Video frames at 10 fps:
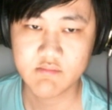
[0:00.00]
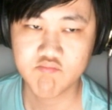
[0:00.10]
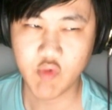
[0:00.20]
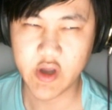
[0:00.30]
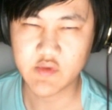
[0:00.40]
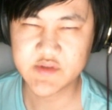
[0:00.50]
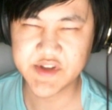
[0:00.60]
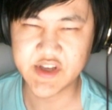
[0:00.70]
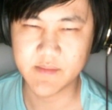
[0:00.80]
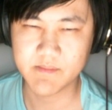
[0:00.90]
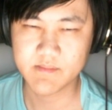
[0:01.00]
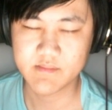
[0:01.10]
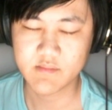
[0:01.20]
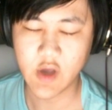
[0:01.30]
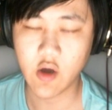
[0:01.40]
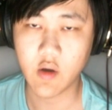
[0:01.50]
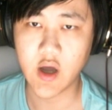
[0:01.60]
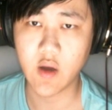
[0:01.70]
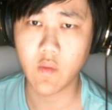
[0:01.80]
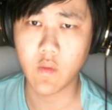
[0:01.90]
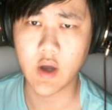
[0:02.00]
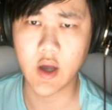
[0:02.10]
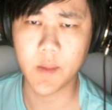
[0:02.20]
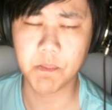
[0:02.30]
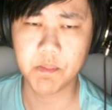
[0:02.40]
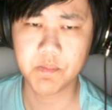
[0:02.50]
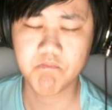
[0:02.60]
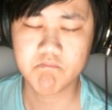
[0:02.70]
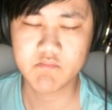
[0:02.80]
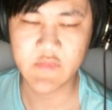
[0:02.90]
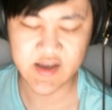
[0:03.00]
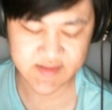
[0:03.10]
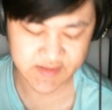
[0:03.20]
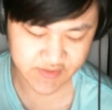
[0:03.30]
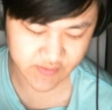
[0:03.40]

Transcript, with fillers: Wait, what's my team? Oh, Hau, yeah, SYGNA SUIT